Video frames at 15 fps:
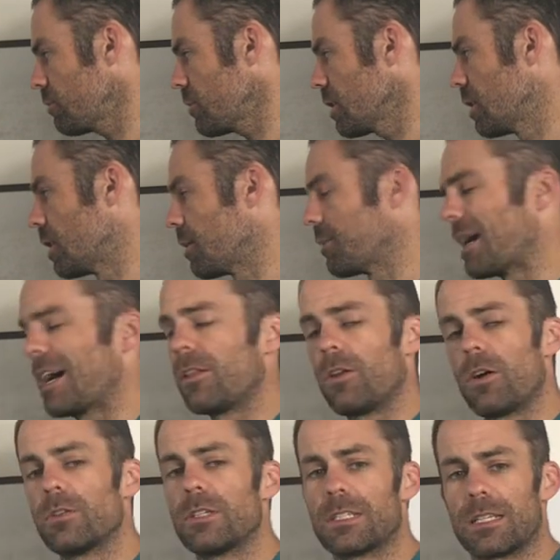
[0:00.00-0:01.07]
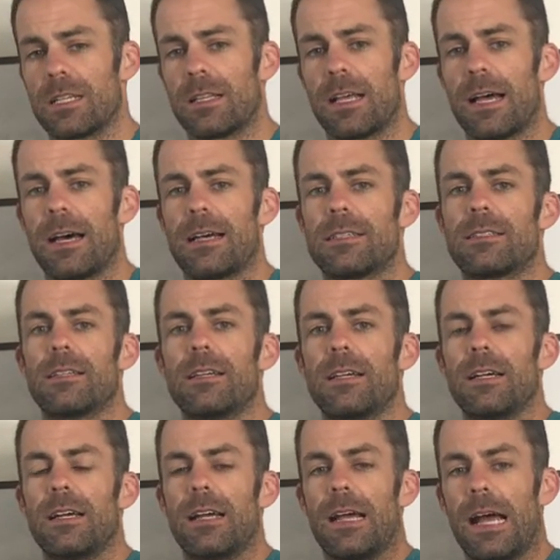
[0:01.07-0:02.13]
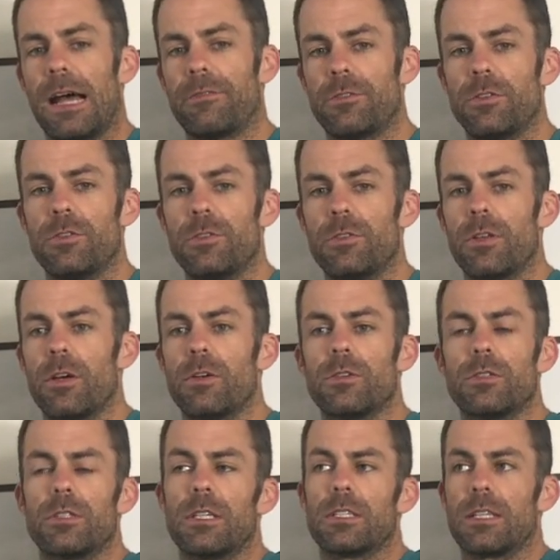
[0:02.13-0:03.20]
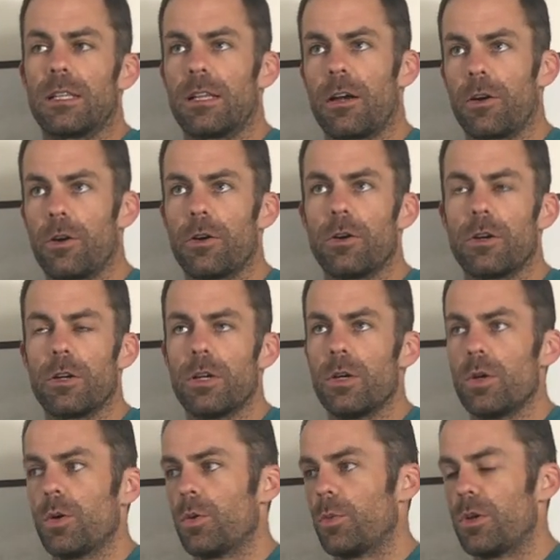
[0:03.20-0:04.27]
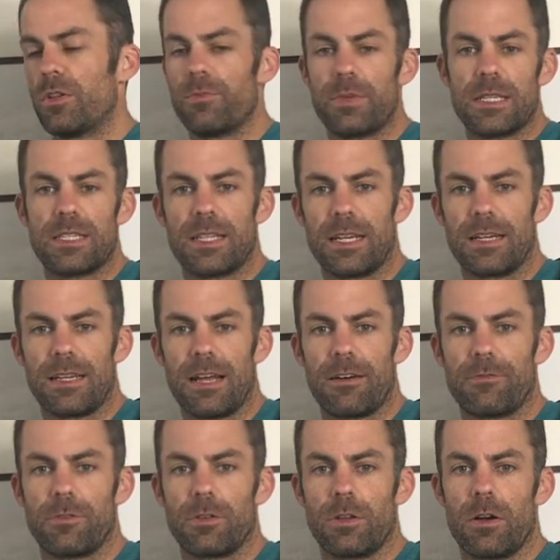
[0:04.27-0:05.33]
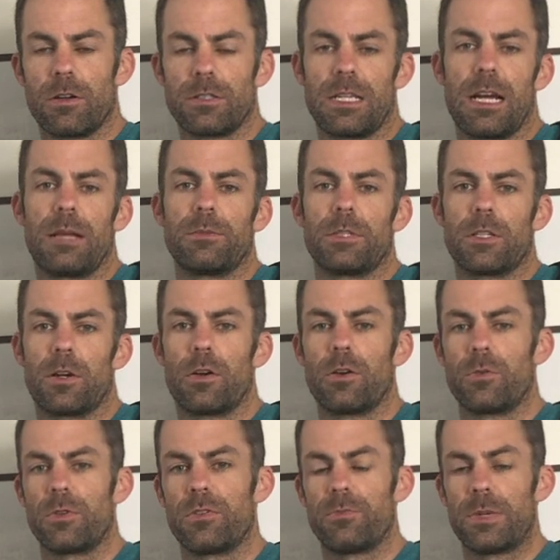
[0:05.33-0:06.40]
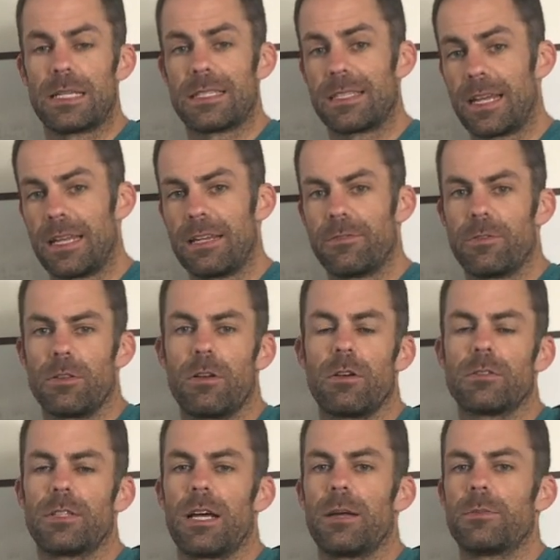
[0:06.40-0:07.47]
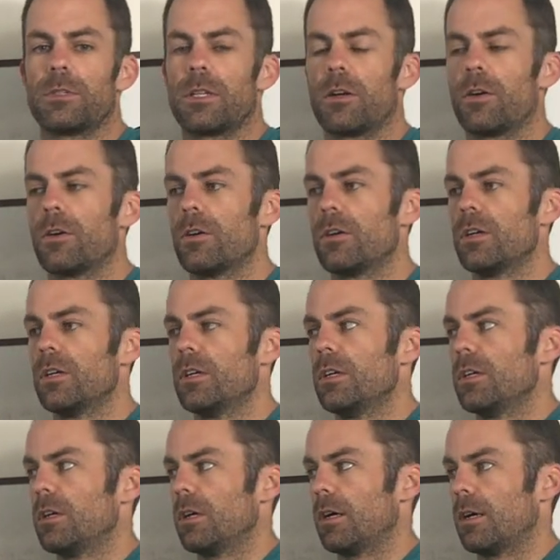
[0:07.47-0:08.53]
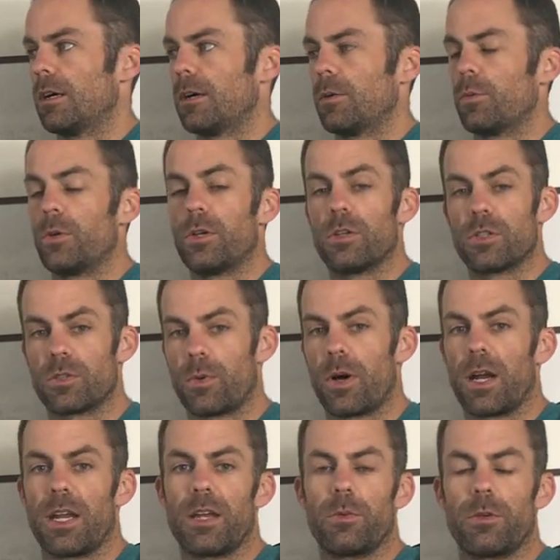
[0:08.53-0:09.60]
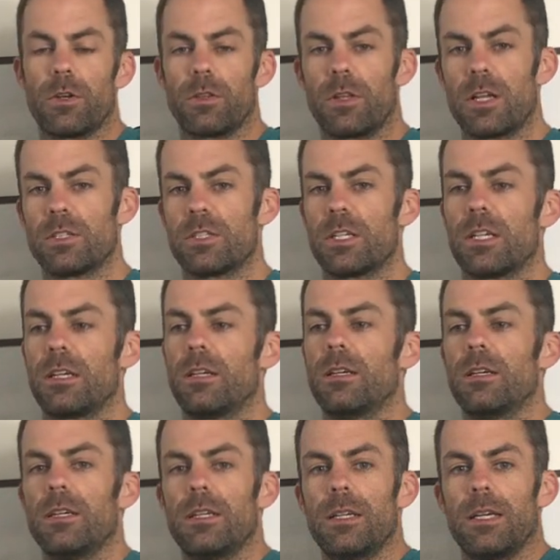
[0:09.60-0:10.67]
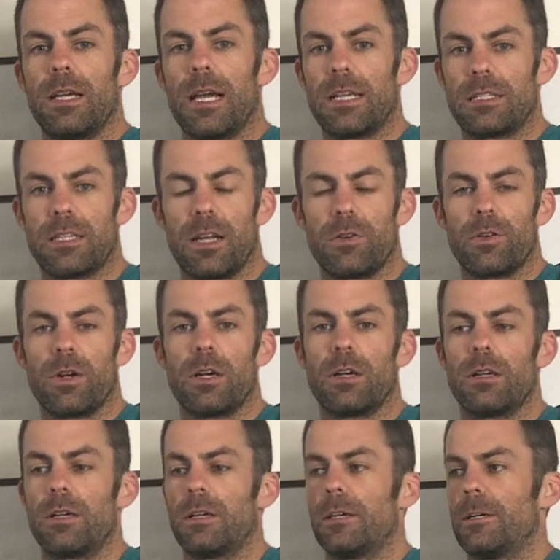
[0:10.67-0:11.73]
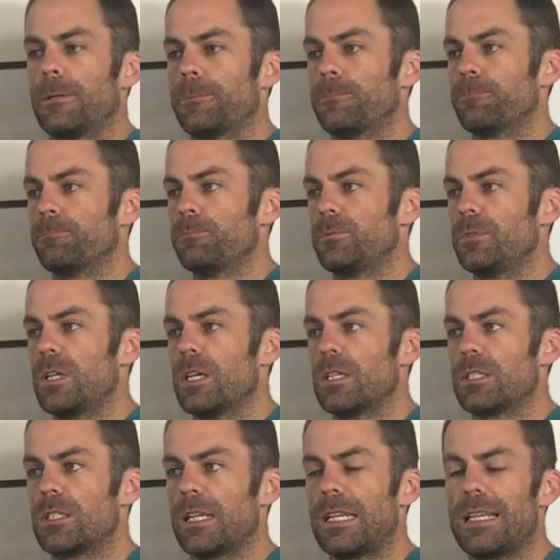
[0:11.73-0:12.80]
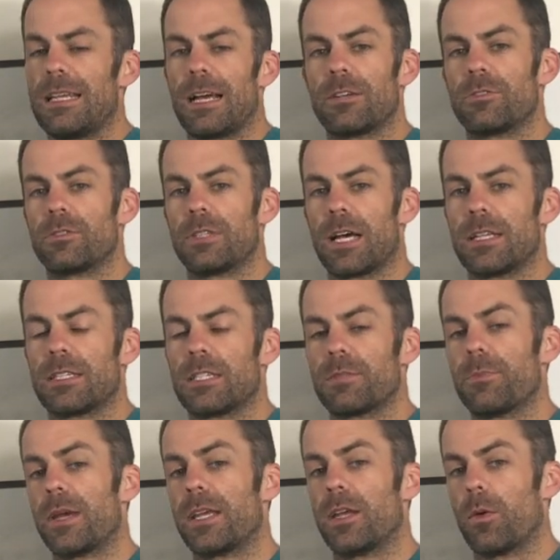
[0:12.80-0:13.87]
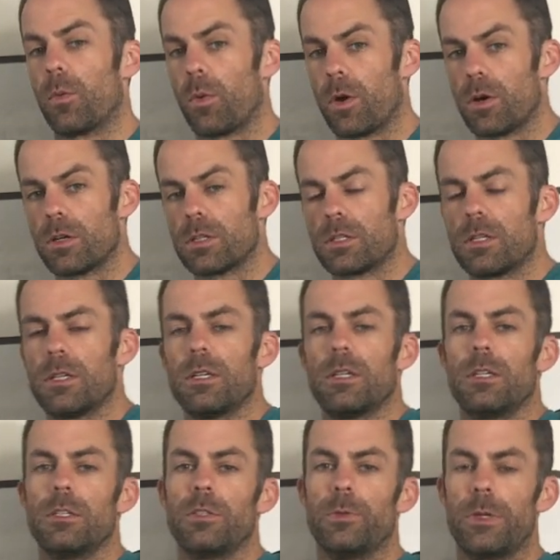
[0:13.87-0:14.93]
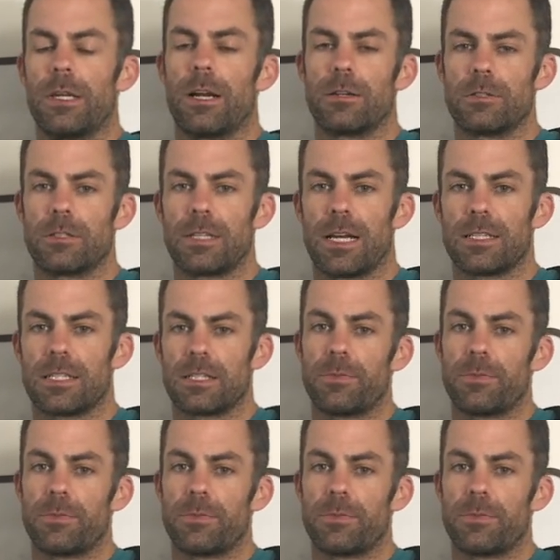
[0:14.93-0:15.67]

how long does it last after you do those, does it hurt when you've been sitting down for a long time, does it hurt when you've been standing for a long time, does it hurt when you're squatting, when you're lunging, etc. Does any exercises make it worse? Do any exercises